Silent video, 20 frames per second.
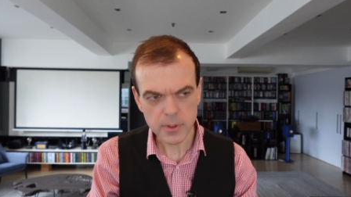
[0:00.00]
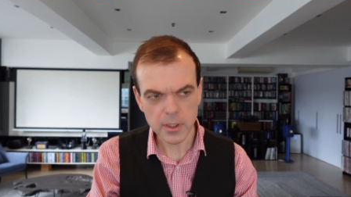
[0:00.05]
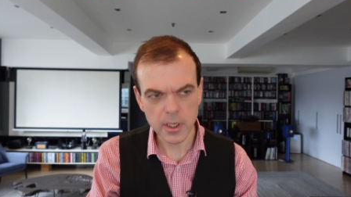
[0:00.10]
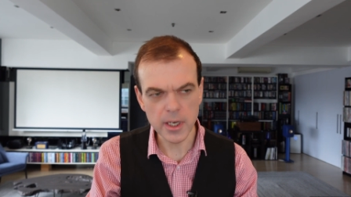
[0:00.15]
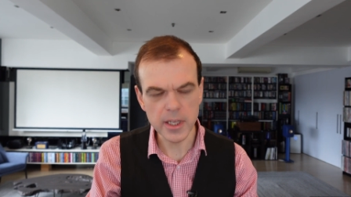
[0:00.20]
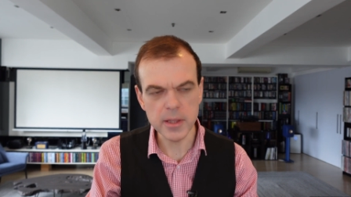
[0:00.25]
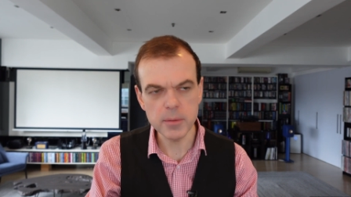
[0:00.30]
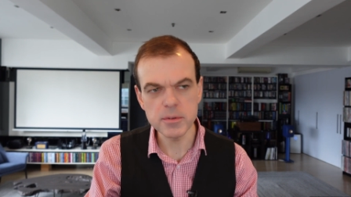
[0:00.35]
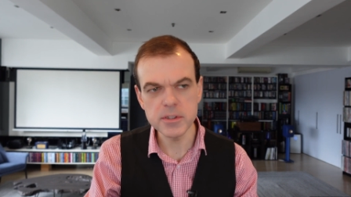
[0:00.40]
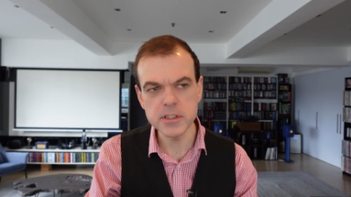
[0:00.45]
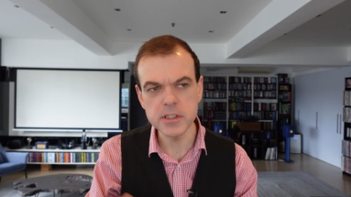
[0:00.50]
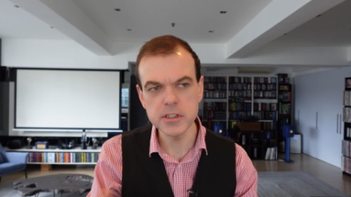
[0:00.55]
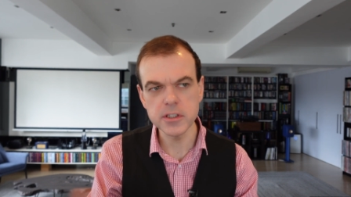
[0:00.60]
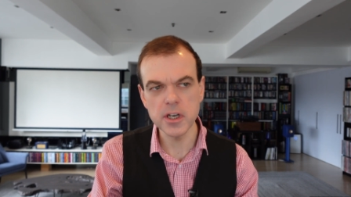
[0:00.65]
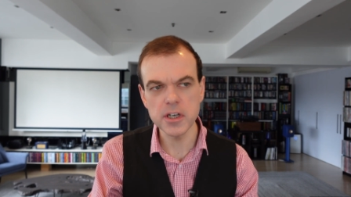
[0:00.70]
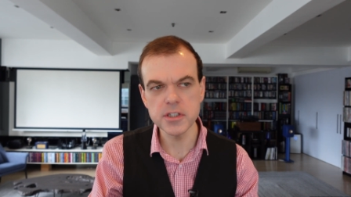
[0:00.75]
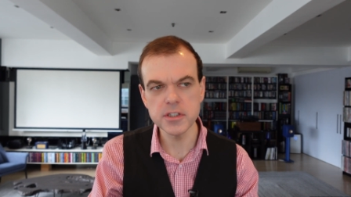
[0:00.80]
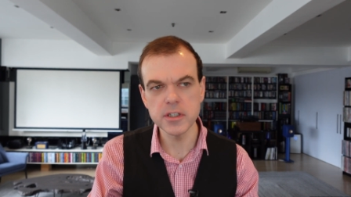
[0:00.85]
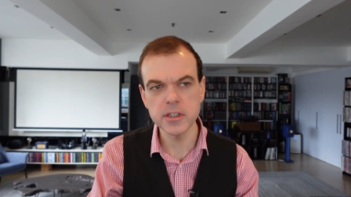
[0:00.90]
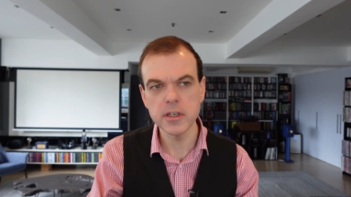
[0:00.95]
uh, there was
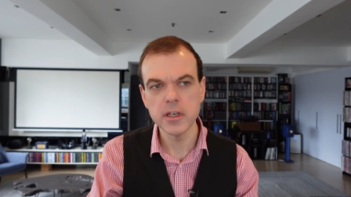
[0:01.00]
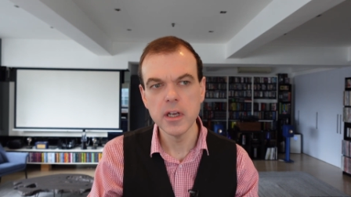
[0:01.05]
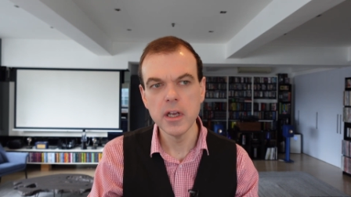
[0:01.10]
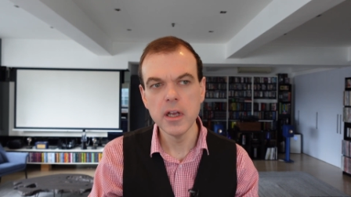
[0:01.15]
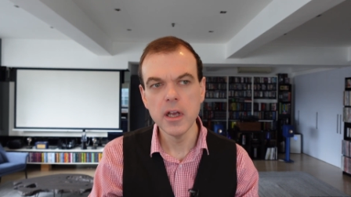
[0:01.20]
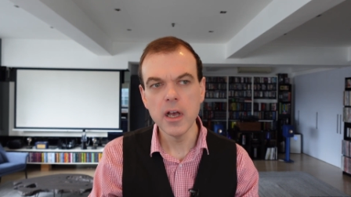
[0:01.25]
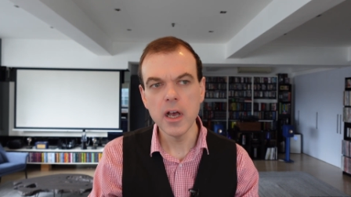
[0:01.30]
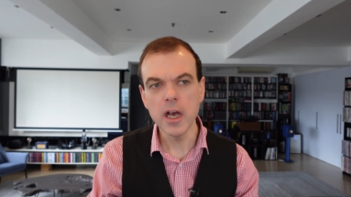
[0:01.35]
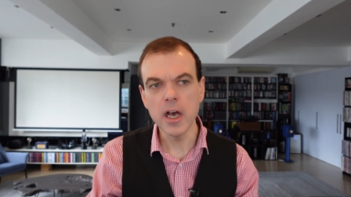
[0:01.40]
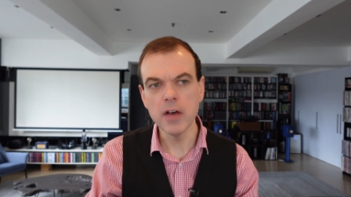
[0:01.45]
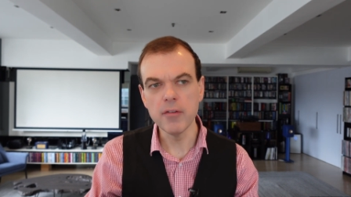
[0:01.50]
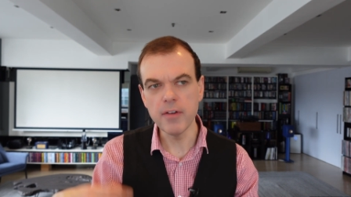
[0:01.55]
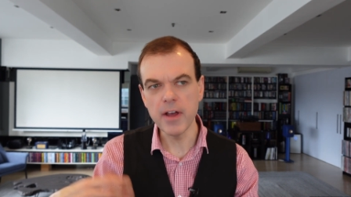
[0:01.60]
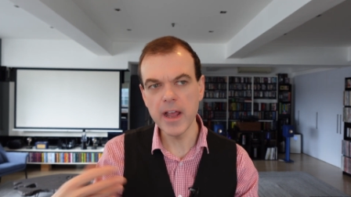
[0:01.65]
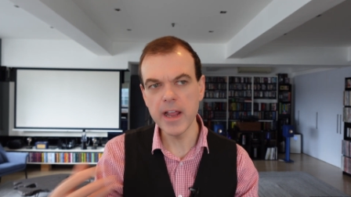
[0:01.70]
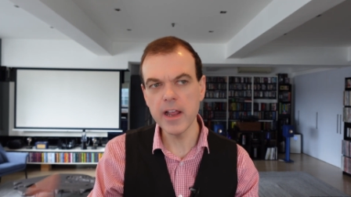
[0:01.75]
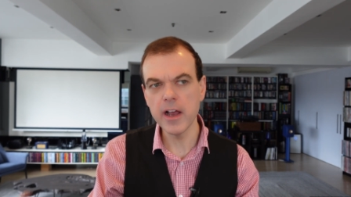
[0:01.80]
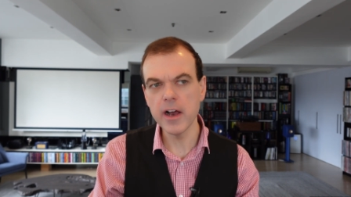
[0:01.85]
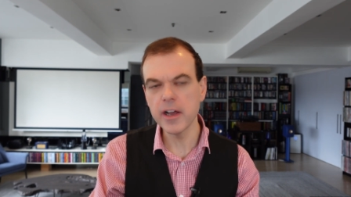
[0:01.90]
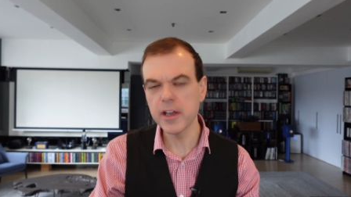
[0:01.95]
discussion of
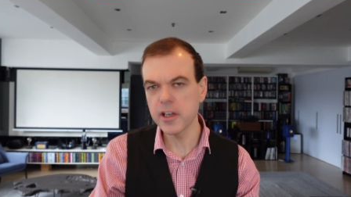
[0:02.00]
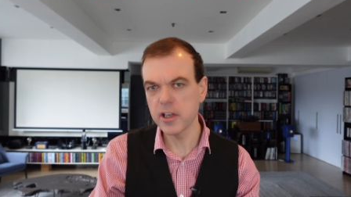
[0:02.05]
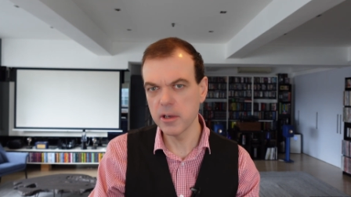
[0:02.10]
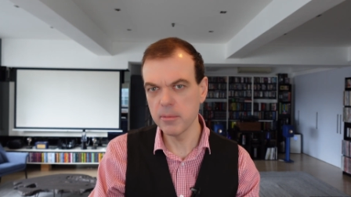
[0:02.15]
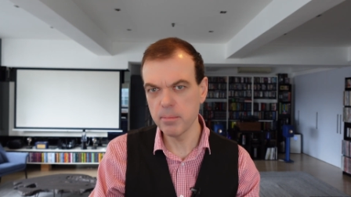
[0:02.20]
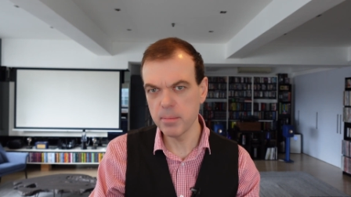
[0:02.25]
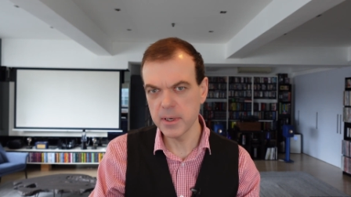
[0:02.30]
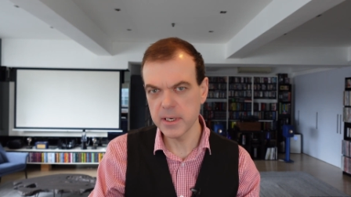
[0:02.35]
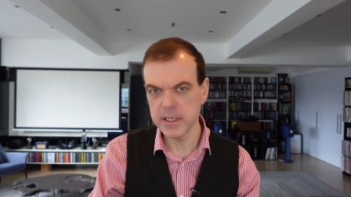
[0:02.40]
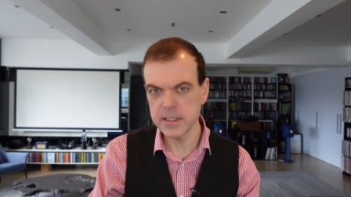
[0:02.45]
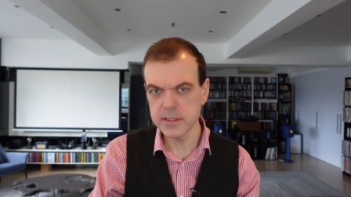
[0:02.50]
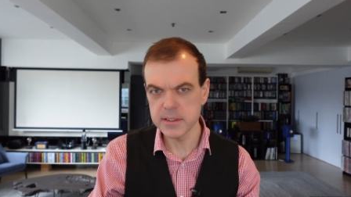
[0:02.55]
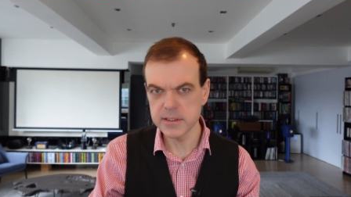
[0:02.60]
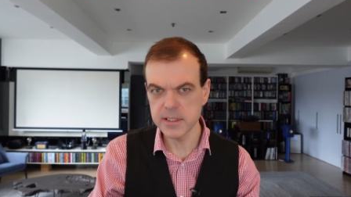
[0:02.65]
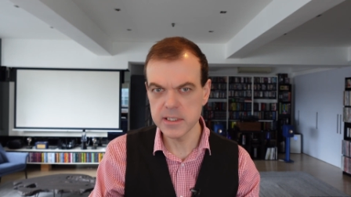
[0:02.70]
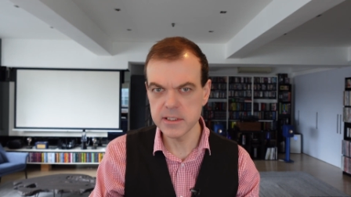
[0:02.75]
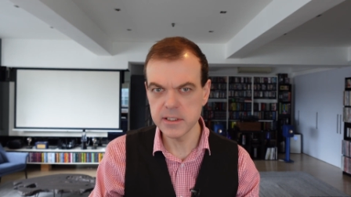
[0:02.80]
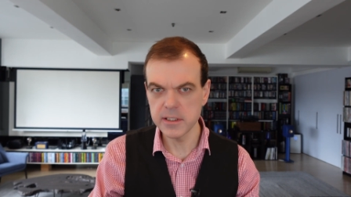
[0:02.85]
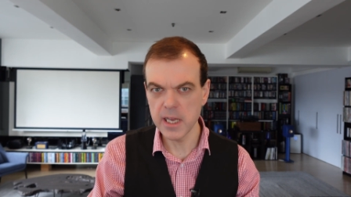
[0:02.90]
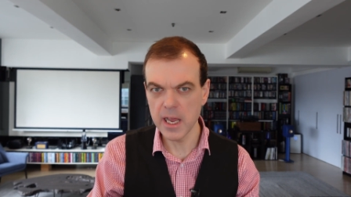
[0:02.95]
AI companies
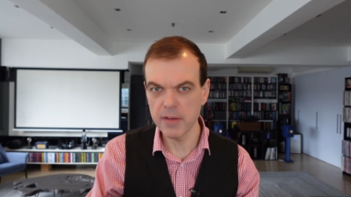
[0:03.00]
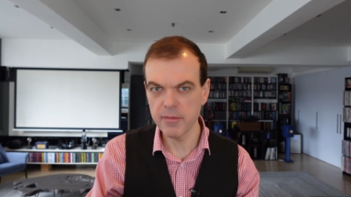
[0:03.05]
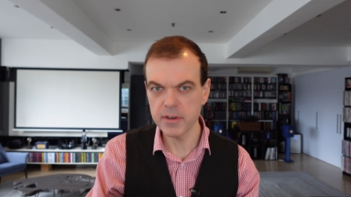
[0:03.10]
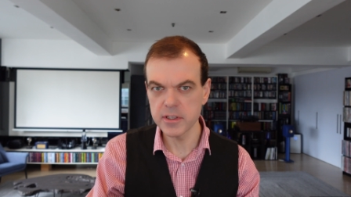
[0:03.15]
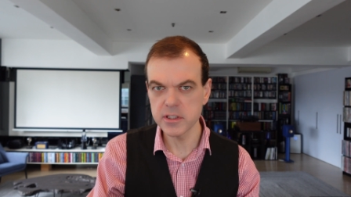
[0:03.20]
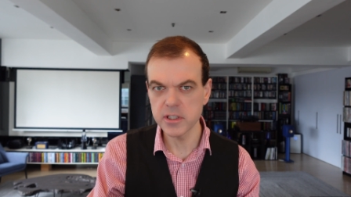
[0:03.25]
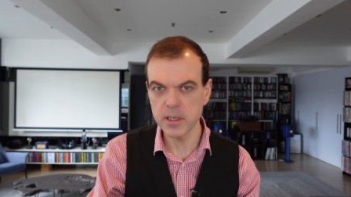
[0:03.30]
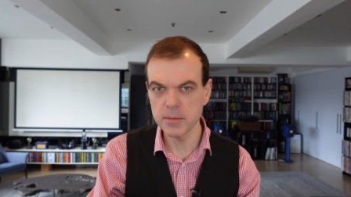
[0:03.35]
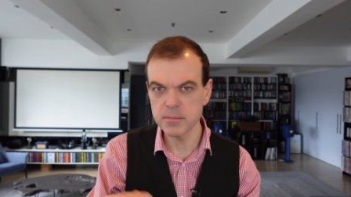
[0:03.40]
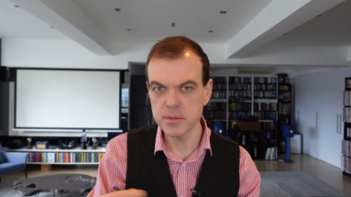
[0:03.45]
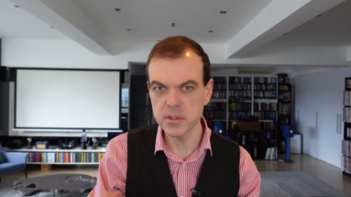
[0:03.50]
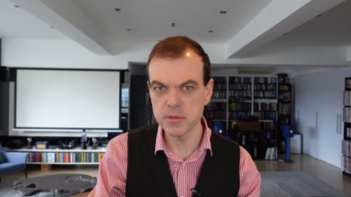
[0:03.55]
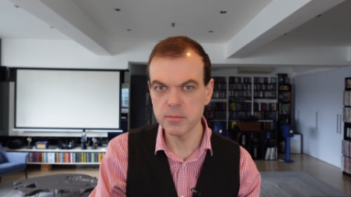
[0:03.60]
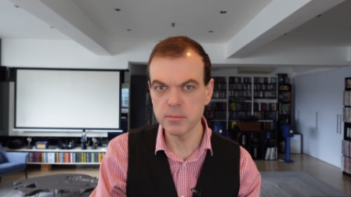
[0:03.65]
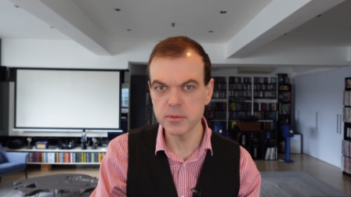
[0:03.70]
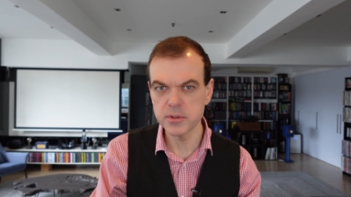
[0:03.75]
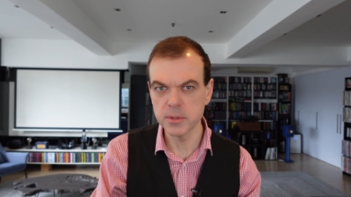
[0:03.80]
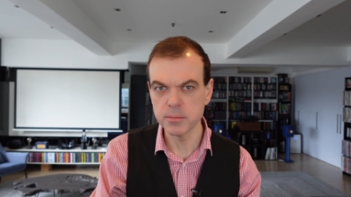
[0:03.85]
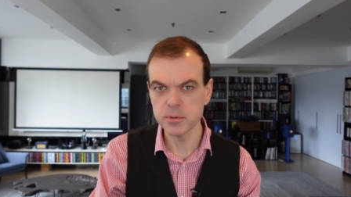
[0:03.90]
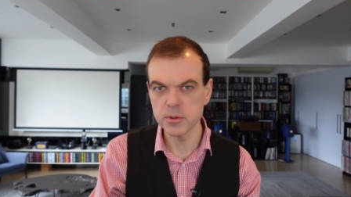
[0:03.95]
essentially having to come to
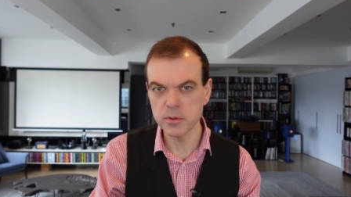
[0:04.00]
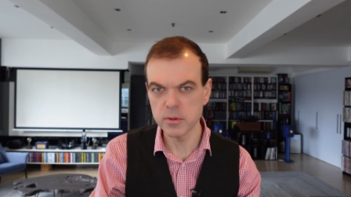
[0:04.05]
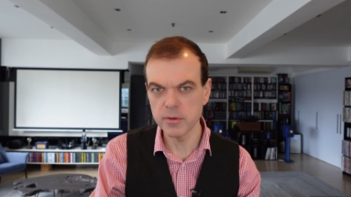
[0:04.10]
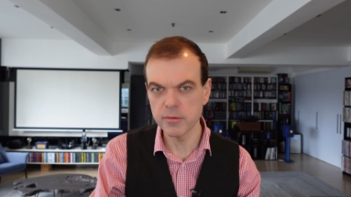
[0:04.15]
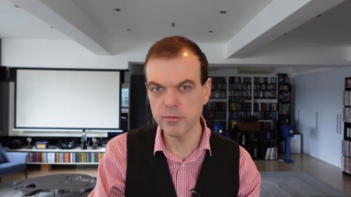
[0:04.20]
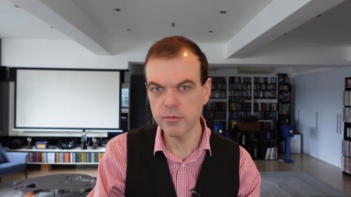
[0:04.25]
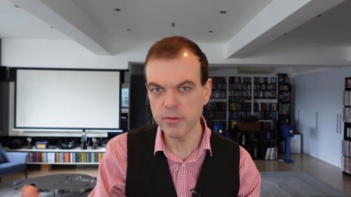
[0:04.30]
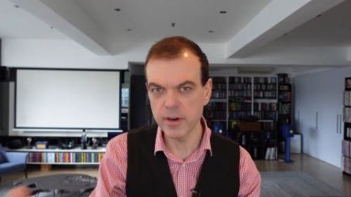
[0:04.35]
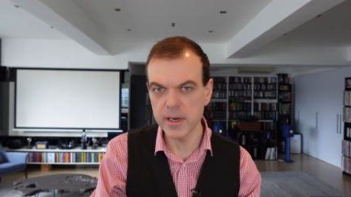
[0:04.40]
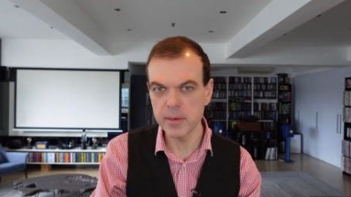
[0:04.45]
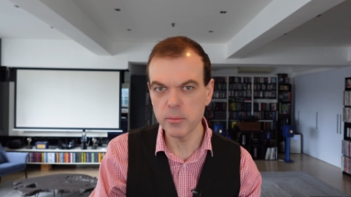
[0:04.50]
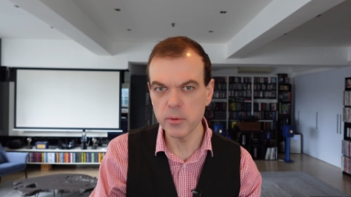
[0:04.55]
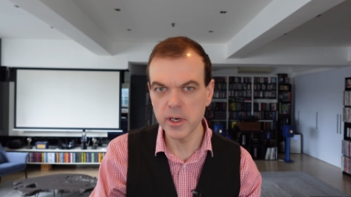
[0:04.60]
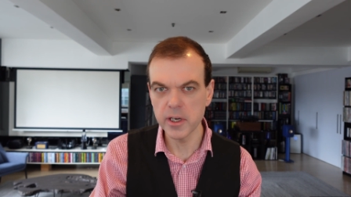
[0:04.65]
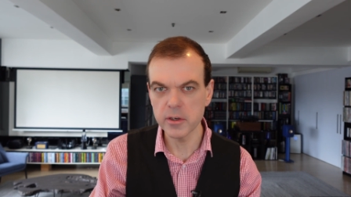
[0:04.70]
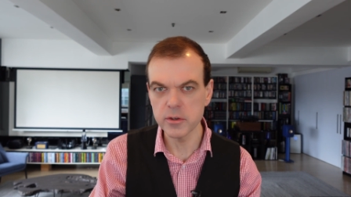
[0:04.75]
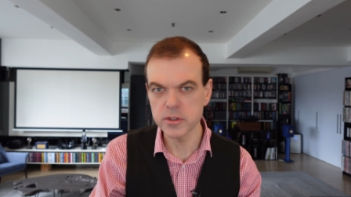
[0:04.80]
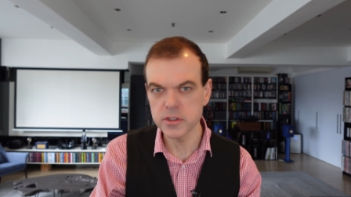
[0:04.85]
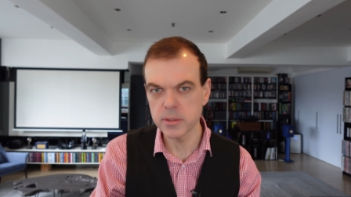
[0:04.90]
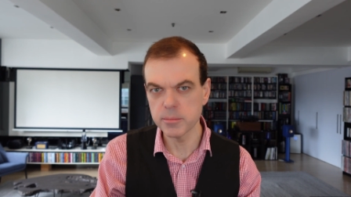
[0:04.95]
some sort of
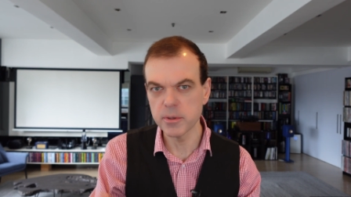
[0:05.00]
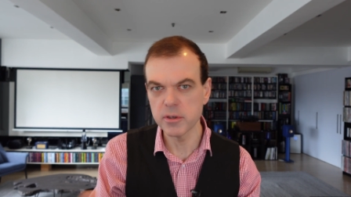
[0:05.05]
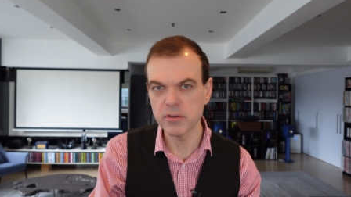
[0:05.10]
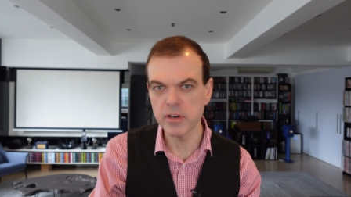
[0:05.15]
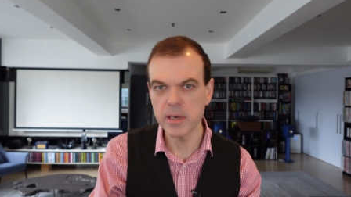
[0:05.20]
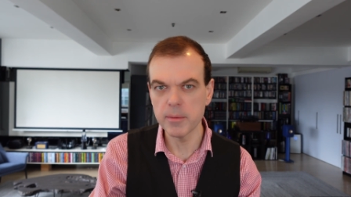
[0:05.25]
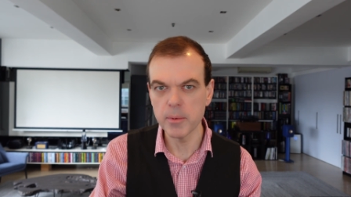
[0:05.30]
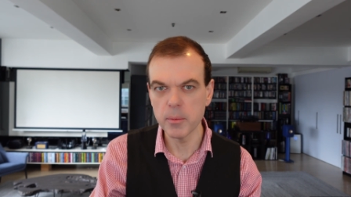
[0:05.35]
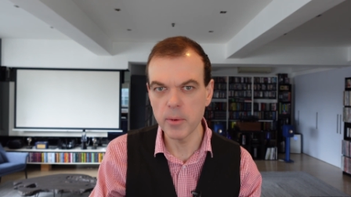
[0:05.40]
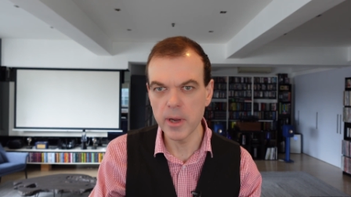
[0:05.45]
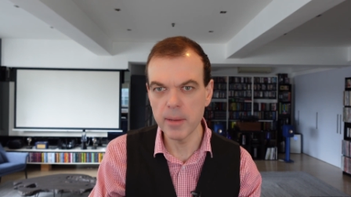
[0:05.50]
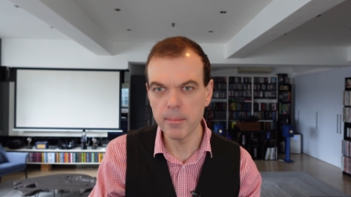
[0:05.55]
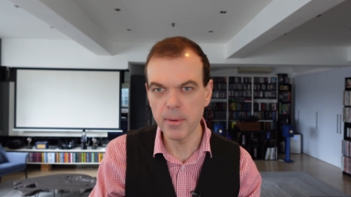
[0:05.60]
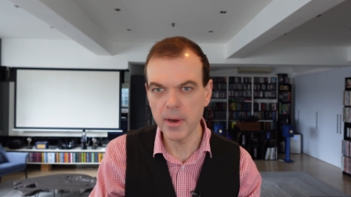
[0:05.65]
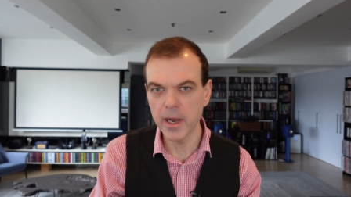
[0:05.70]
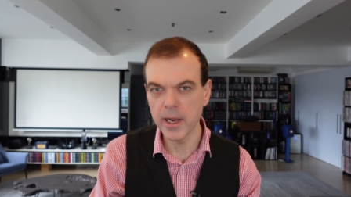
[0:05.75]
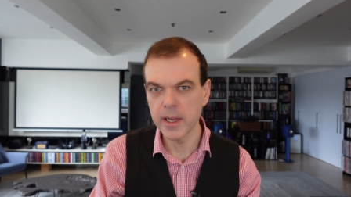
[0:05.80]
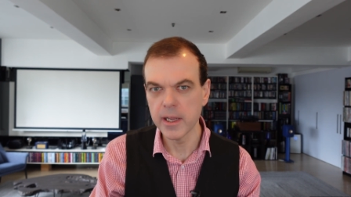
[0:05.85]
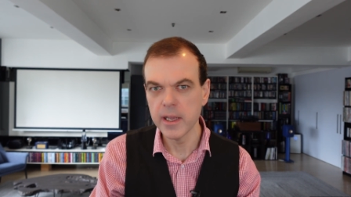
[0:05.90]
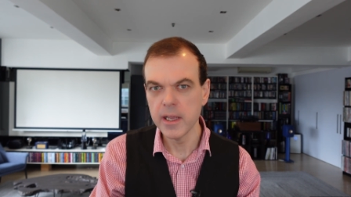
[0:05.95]
framework or some agreement
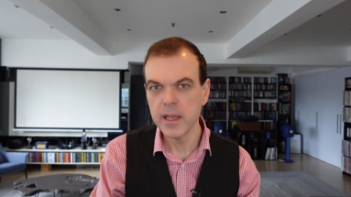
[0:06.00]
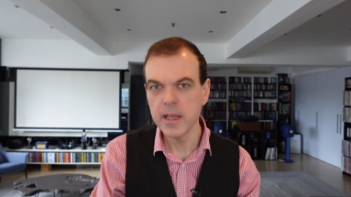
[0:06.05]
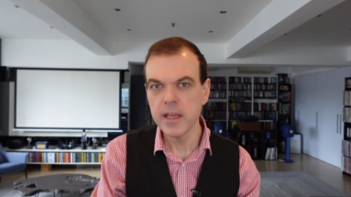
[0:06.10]
whereby